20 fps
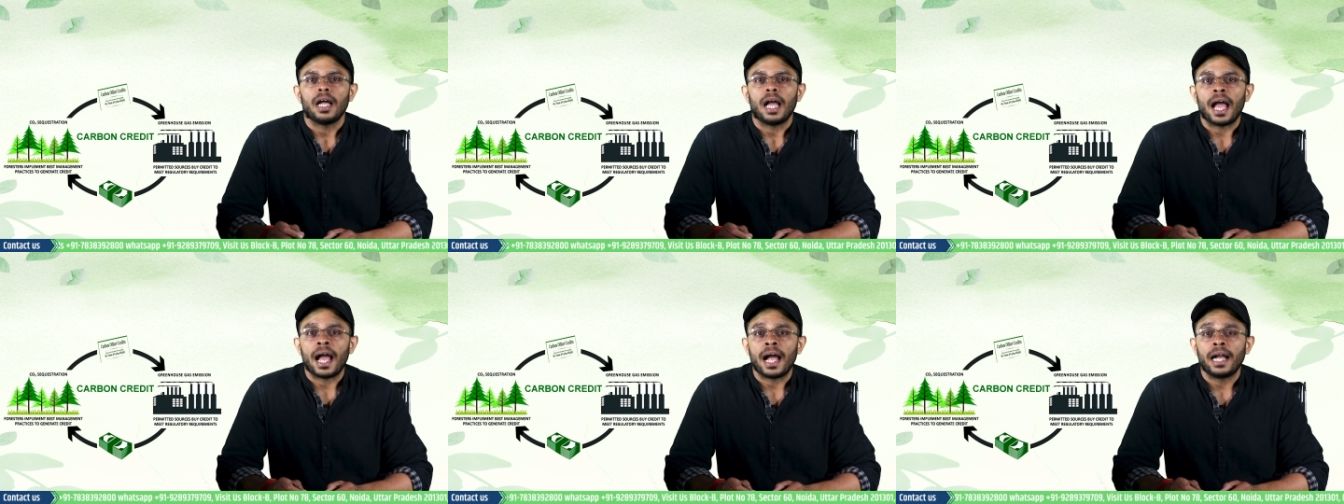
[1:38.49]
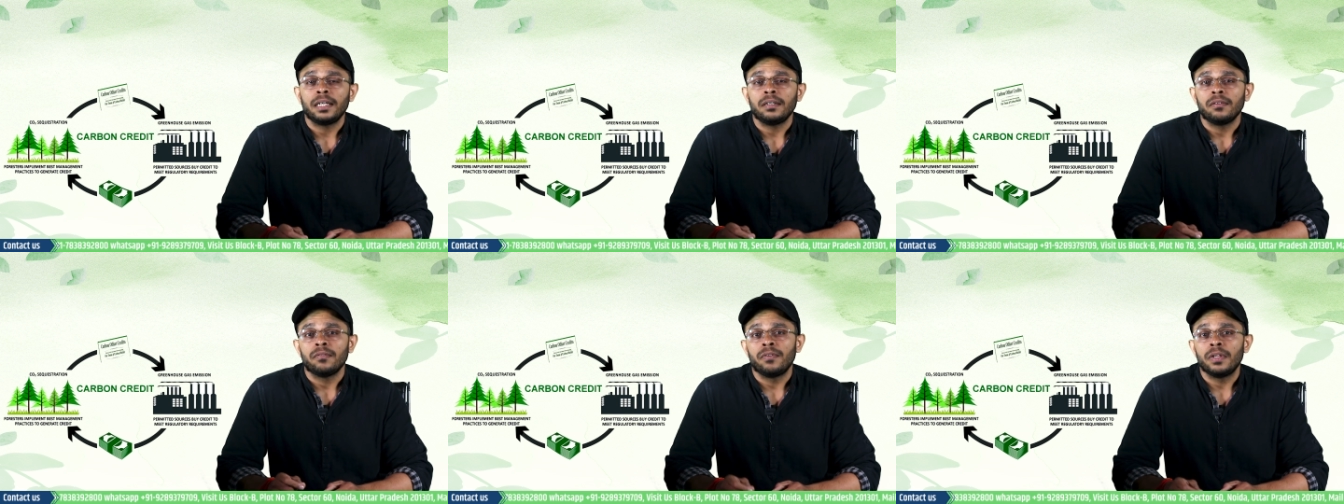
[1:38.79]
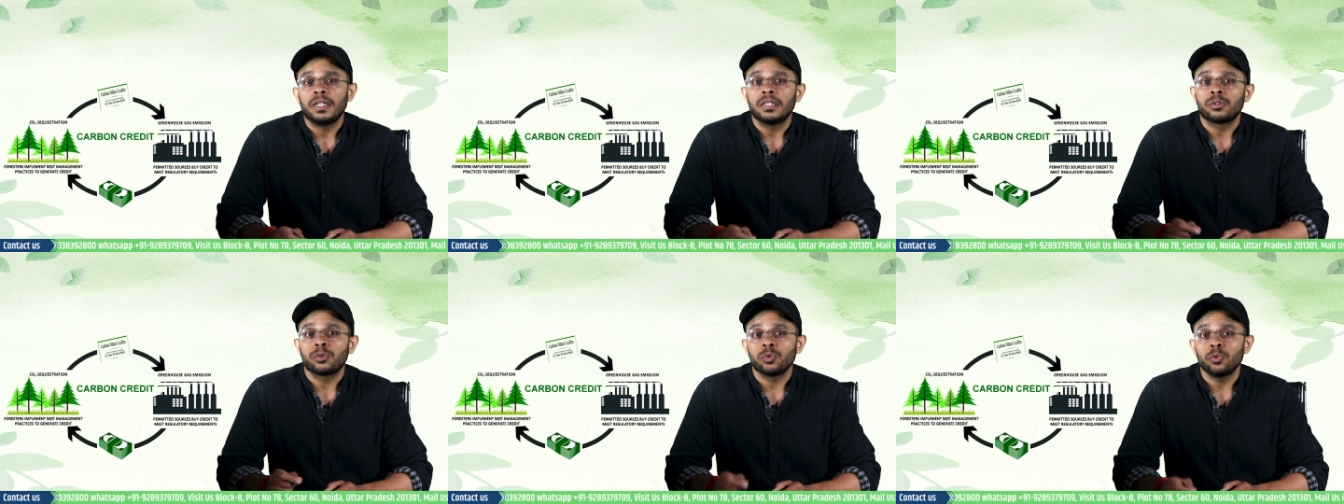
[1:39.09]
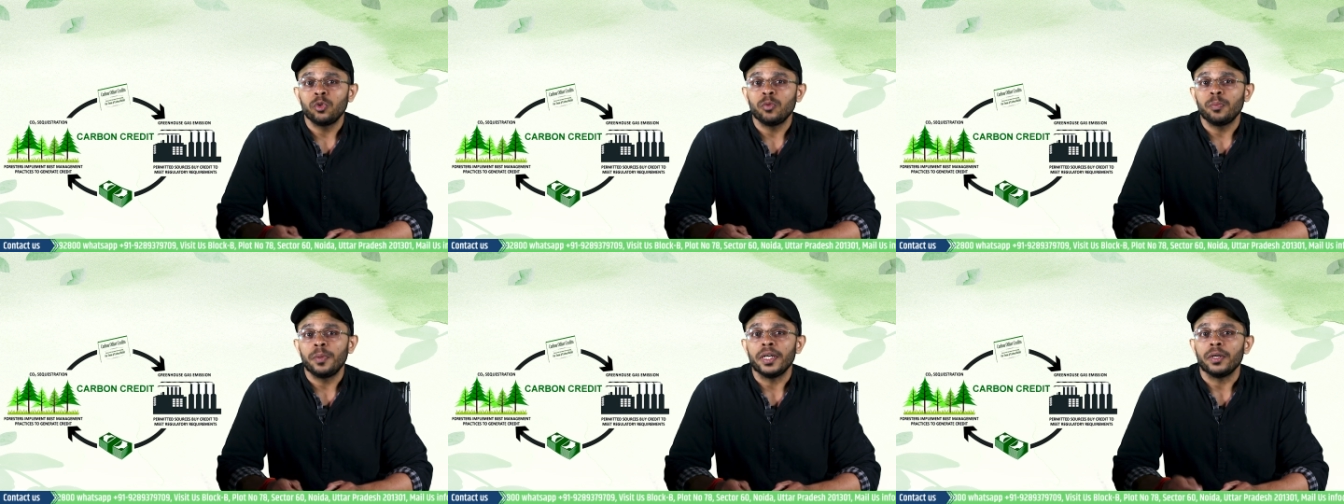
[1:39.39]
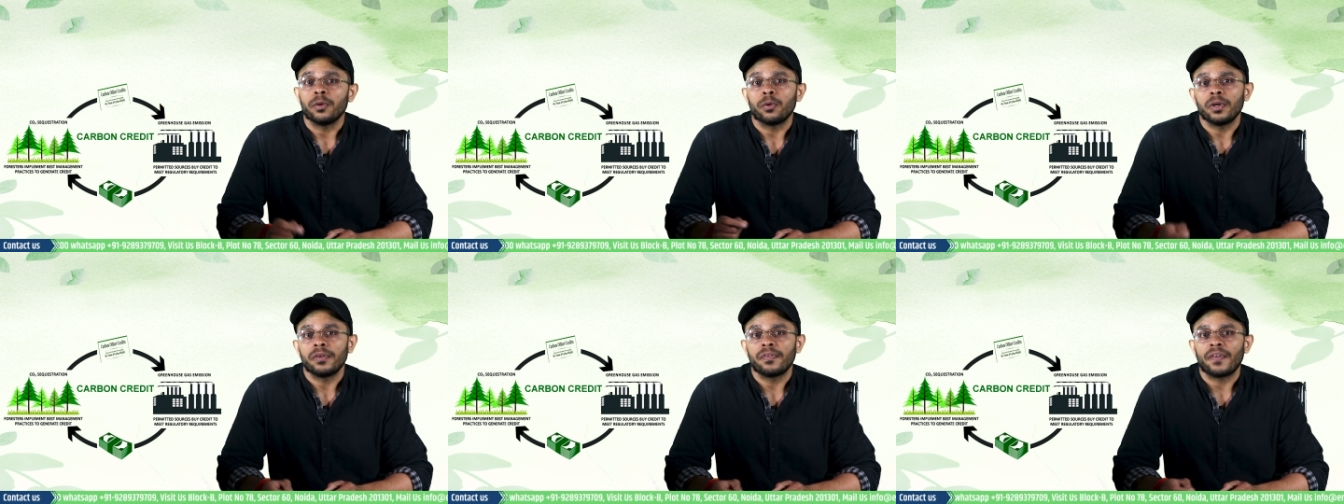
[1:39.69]
and will soon be
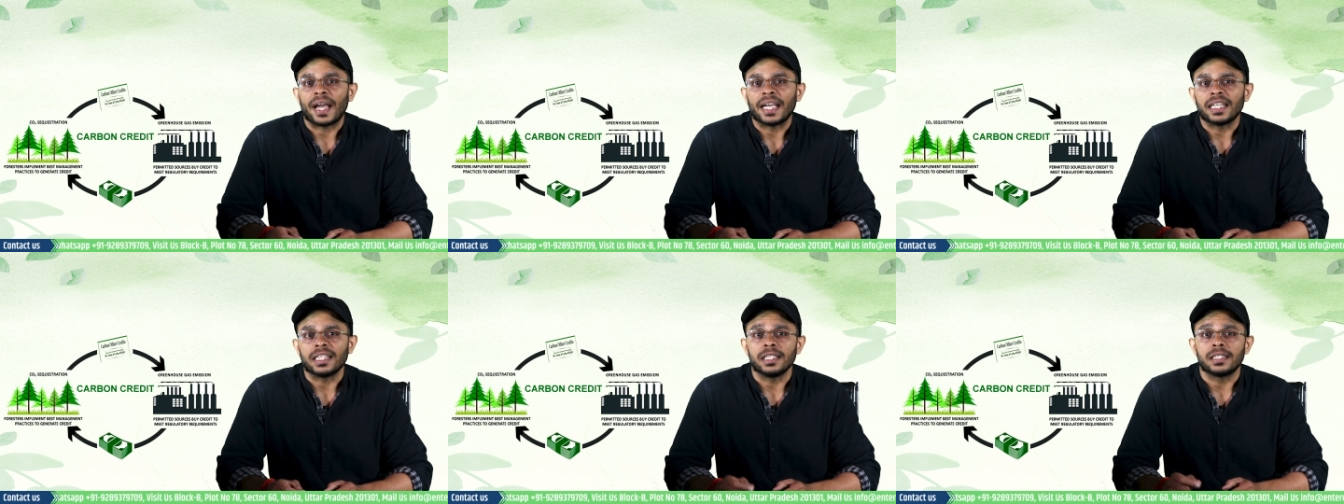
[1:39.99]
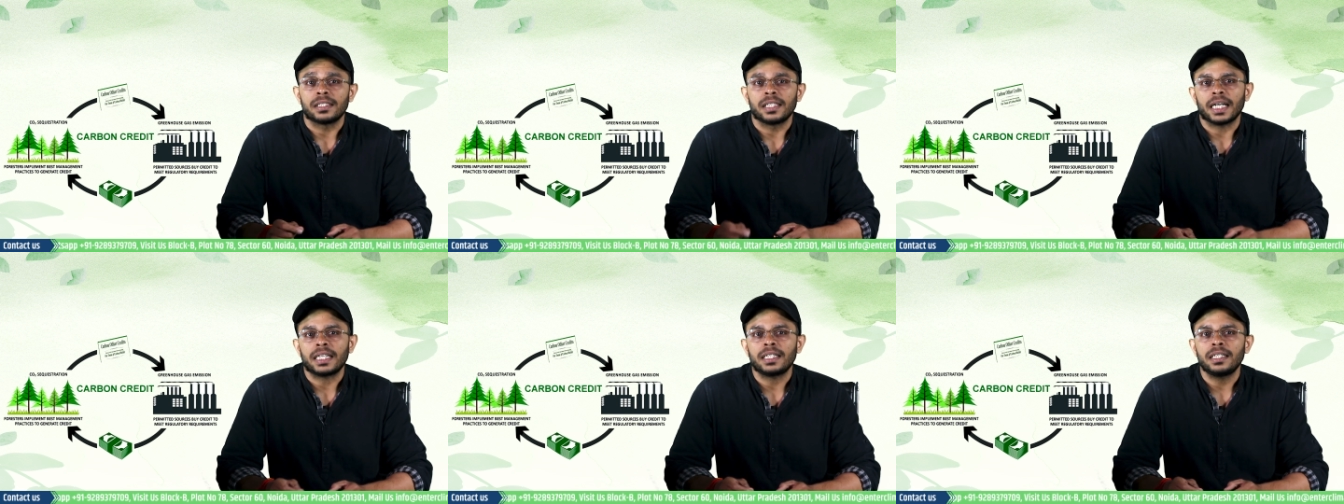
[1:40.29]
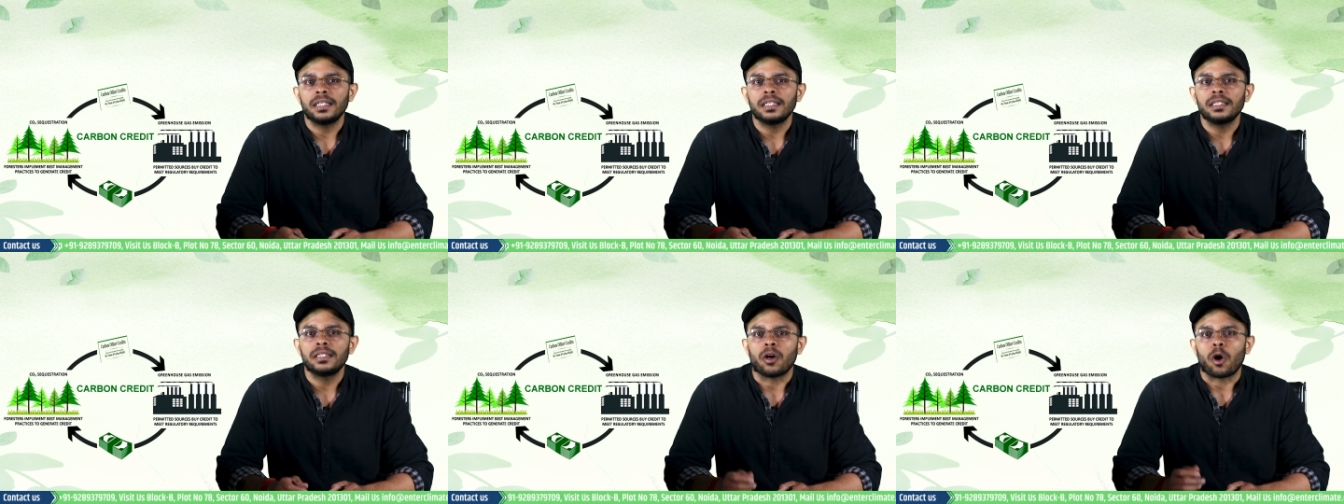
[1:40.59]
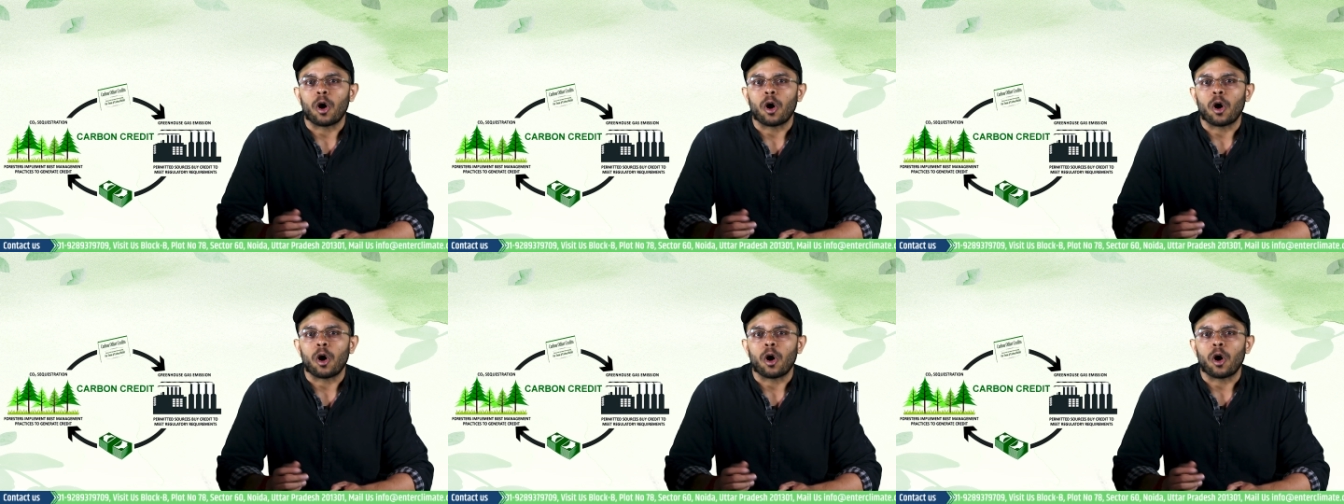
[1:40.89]
notifying the sectors